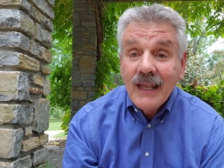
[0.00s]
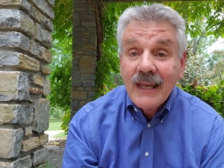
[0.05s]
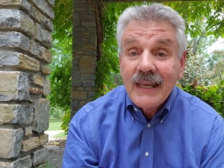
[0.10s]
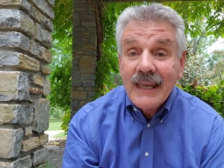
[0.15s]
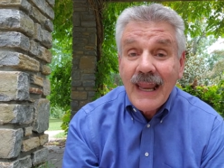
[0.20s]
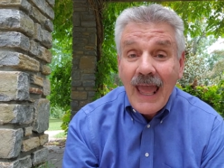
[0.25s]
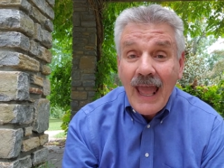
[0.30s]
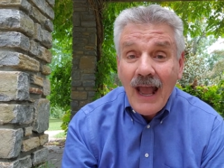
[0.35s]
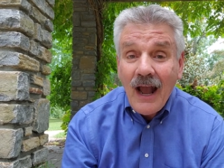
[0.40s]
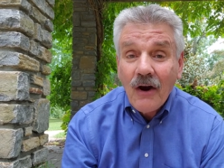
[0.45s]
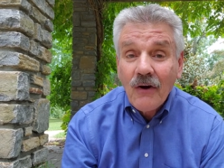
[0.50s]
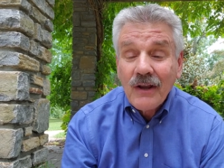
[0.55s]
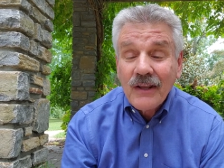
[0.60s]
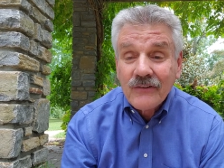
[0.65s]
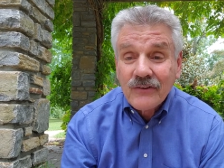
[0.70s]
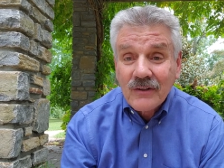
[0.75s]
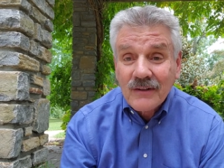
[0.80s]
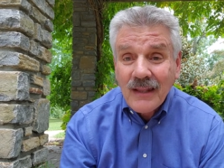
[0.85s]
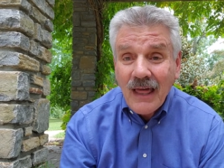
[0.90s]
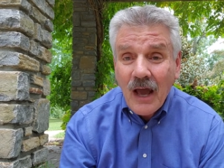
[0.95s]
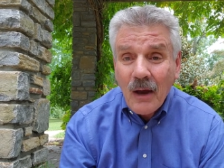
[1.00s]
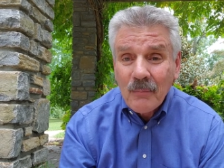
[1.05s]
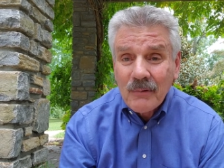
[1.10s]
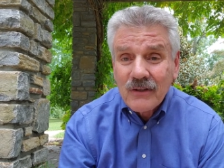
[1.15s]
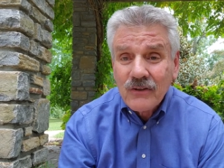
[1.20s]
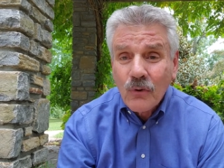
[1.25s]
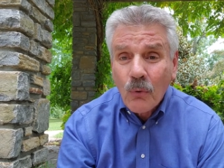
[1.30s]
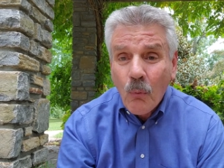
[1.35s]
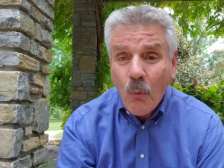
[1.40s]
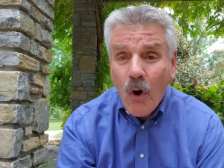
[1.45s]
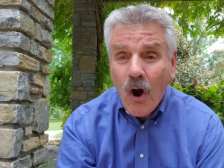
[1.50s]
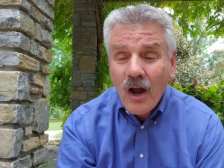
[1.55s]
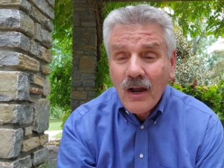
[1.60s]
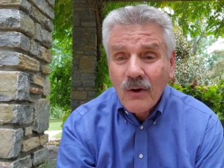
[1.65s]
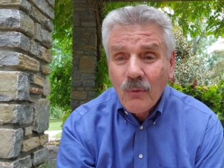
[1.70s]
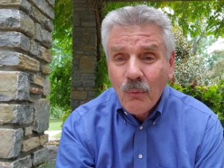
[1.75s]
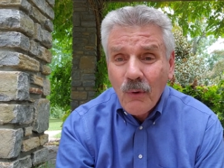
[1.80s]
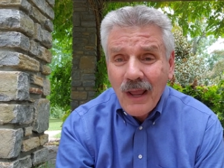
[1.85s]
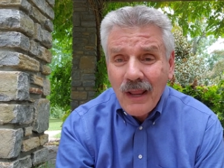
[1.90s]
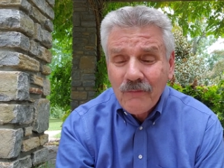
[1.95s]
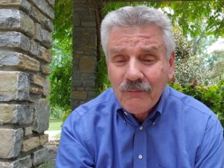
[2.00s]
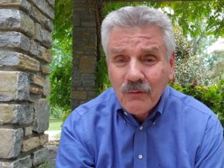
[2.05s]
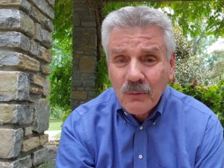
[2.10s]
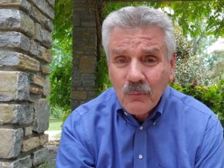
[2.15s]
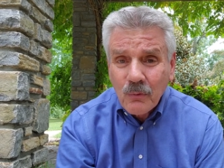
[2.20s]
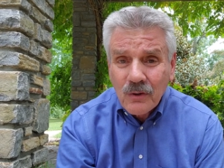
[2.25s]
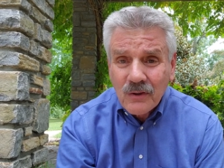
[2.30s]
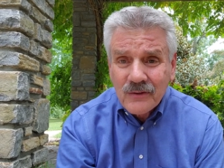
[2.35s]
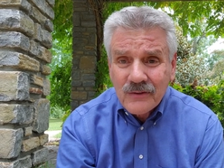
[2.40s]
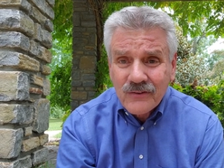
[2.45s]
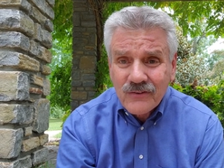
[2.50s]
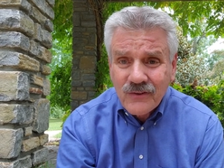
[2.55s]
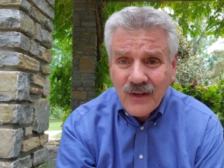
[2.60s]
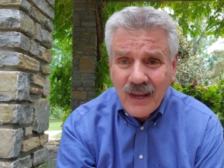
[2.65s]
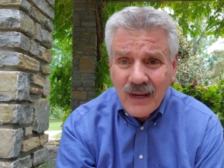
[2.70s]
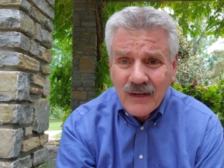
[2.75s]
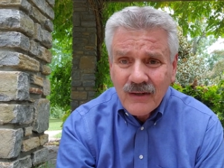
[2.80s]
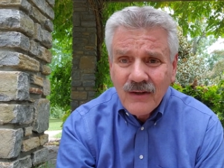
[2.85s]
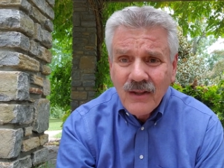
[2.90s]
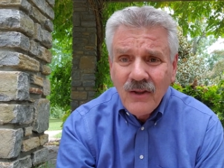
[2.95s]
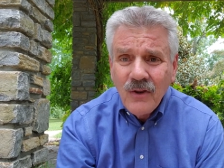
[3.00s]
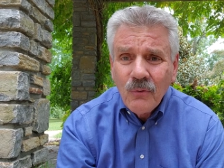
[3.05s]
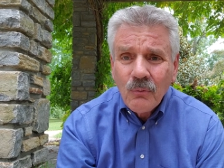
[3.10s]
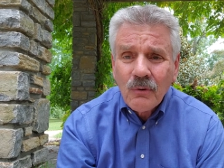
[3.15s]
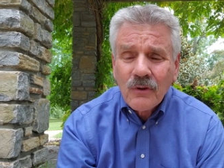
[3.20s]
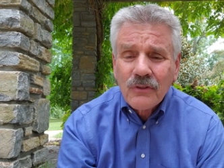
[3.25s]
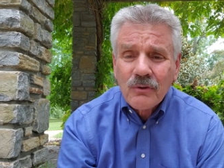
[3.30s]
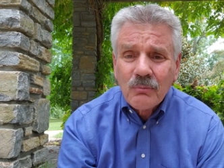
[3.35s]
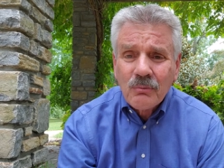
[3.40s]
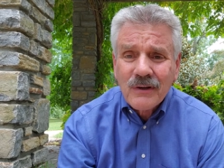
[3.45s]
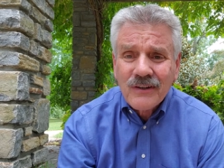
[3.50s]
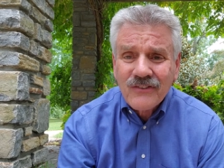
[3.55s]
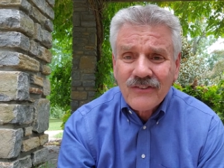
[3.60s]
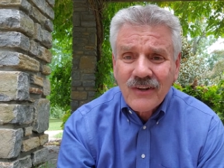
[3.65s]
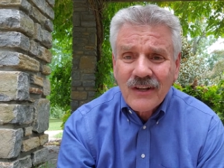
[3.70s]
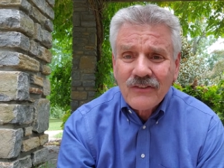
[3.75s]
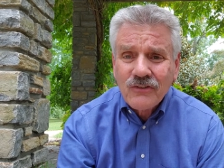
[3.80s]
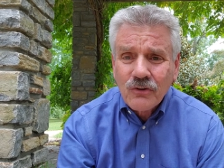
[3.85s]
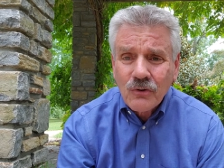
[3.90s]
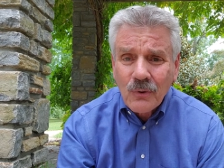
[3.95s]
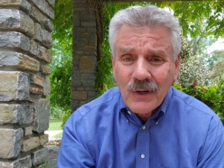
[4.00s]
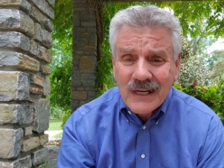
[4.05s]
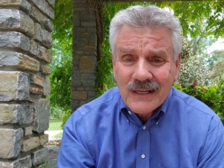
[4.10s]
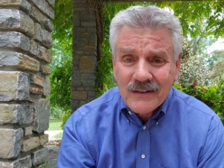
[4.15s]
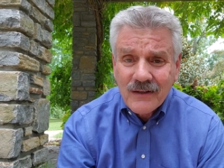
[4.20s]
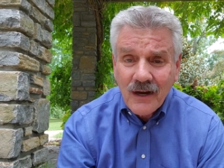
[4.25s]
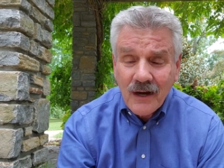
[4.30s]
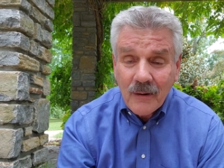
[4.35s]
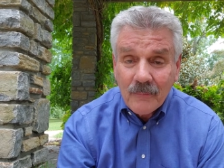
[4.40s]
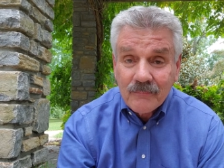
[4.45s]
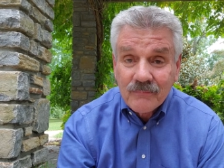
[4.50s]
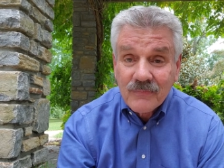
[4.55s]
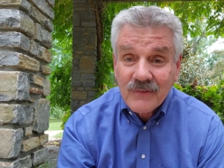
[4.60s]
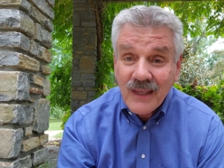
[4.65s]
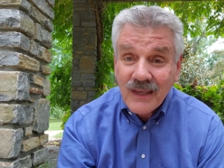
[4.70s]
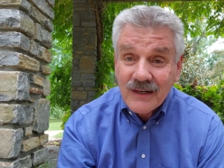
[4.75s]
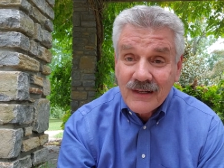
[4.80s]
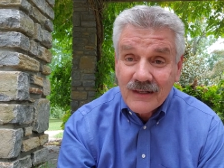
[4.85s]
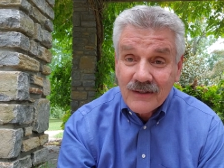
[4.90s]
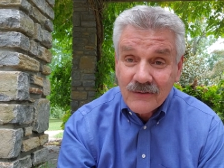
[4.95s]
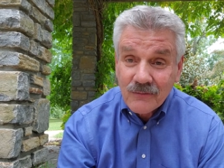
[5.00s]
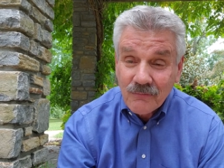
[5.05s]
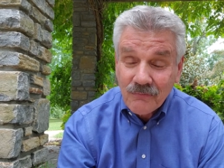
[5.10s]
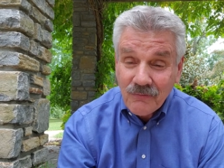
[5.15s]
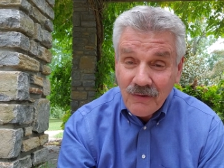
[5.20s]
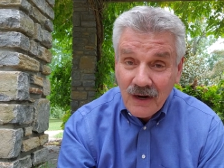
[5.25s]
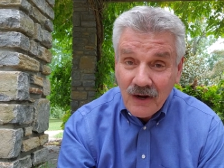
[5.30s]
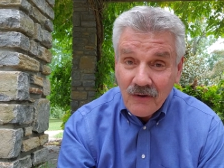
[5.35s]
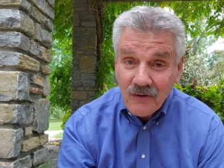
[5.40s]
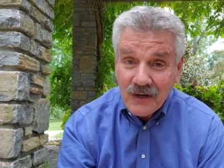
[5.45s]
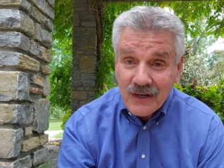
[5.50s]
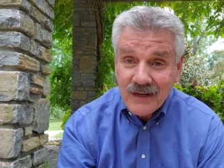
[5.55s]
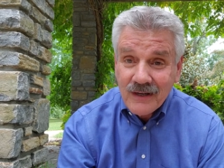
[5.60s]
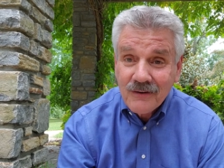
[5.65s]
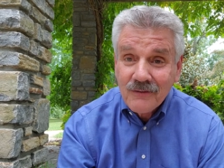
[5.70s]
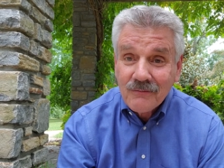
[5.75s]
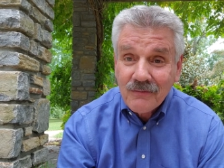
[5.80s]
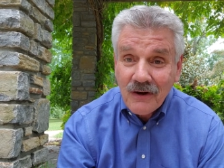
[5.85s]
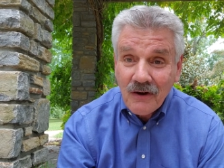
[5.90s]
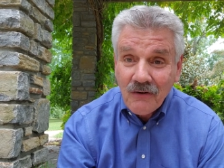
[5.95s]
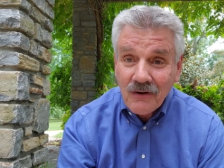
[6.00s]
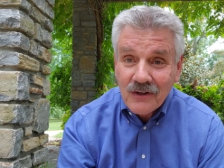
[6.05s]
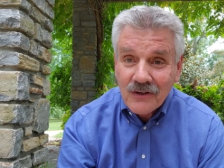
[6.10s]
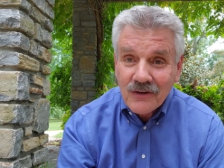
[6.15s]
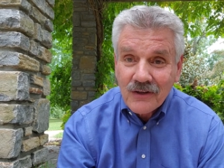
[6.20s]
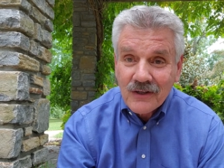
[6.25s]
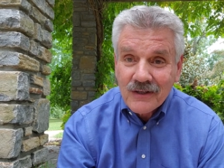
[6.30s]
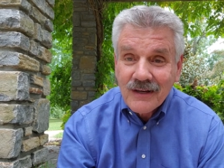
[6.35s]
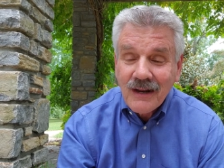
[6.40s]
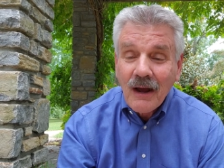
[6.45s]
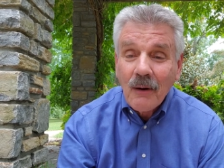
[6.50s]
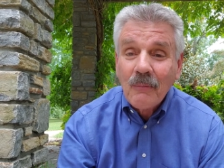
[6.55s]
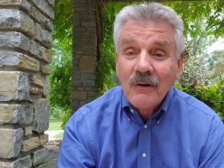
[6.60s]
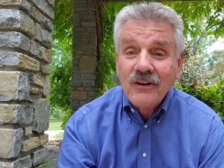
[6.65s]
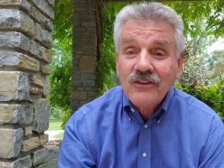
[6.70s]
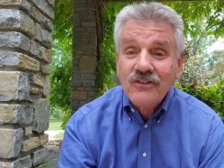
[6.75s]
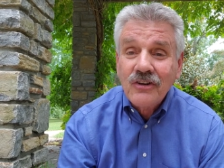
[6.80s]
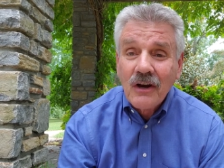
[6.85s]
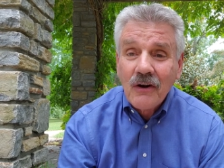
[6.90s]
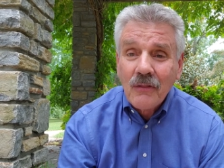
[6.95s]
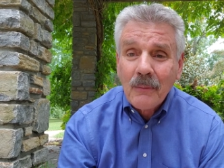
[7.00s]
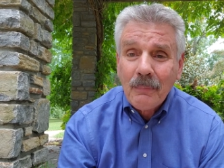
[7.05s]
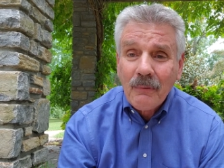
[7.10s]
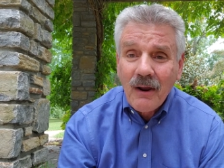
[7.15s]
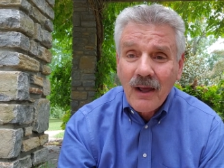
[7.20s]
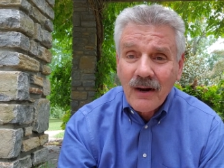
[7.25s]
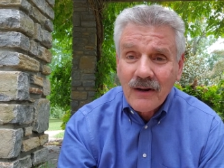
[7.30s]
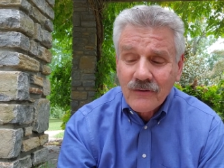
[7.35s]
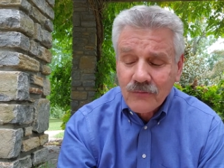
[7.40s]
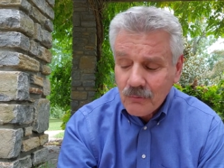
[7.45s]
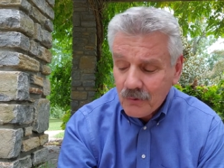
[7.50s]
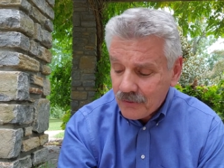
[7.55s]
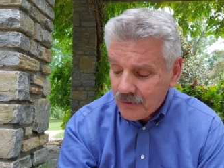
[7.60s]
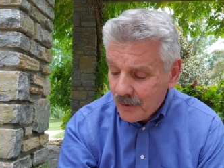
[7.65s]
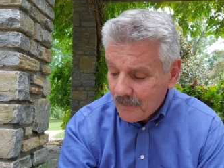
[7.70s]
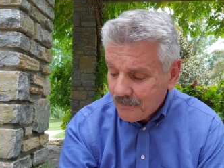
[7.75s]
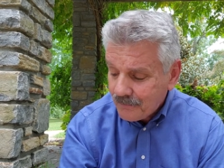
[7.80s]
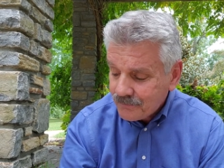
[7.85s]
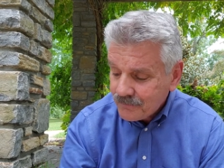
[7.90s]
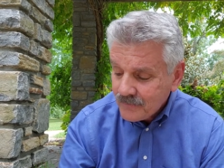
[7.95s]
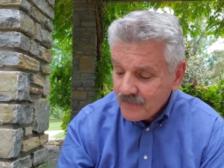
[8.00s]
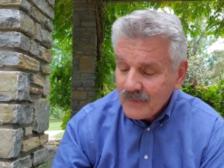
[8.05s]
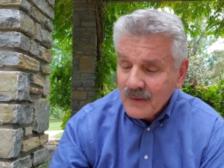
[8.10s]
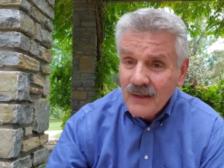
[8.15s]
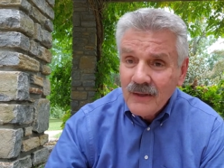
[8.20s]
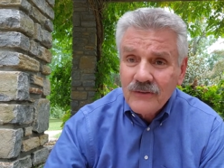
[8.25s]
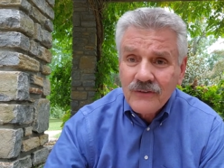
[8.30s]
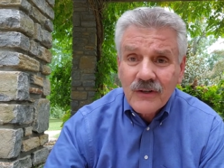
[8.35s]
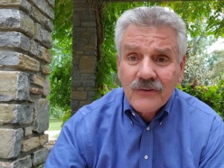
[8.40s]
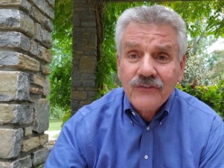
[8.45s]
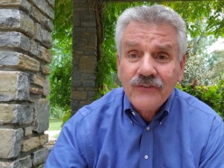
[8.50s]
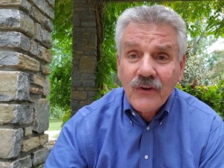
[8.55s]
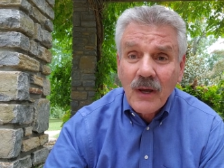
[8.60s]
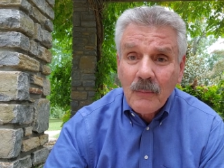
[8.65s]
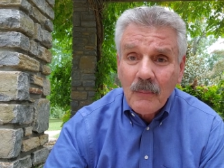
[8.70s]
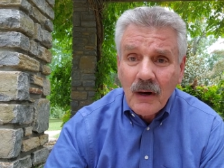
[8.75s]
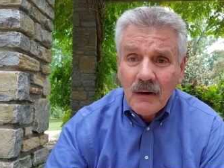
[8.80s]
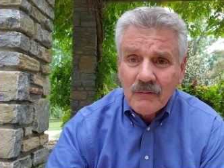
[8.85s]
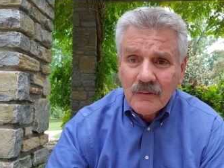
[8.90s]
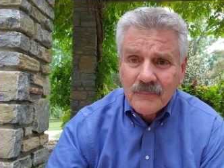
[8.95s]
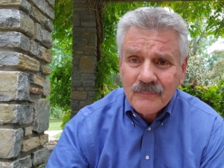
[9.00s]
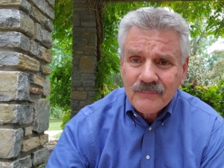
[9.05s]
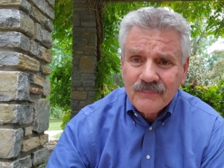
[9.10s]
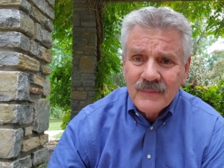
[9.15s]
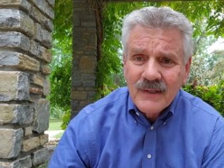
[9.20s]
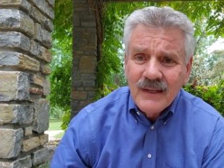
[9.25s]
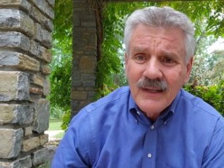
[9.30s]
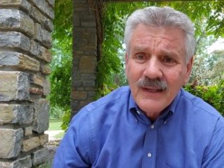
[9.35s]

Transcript: and now has allowed me to walk away from real estate with a residual income that is very, very good. Now I'm going to share the products with you, just some of them.